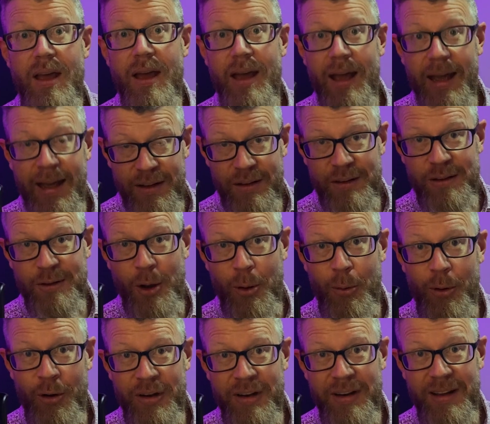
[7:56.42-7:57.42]
And so
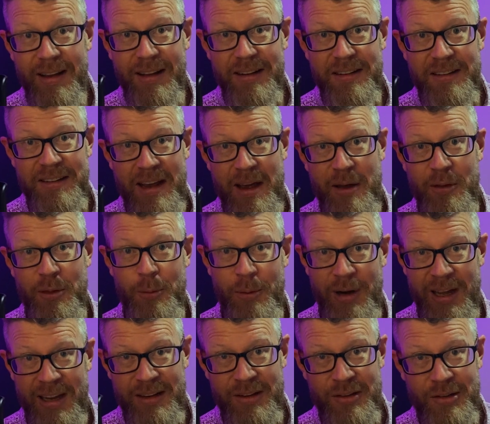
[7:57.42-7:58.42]
on down the
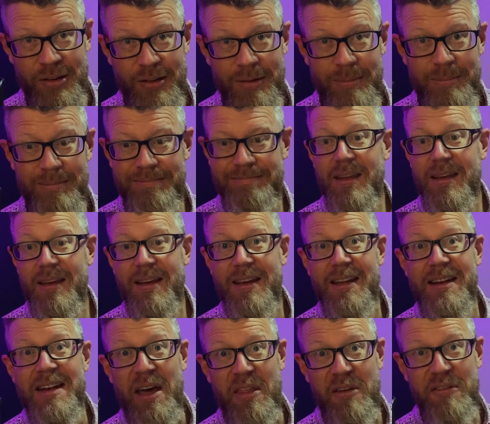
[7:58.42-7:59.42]
range.
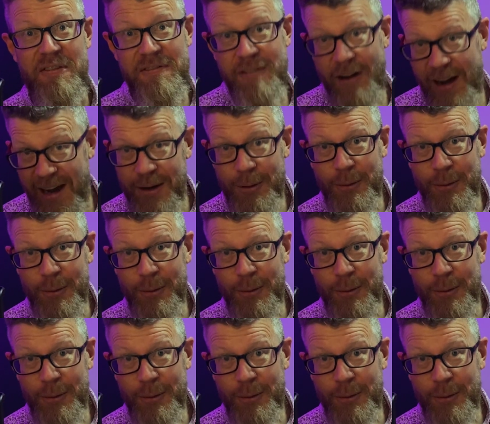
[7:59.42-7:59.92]
Now the final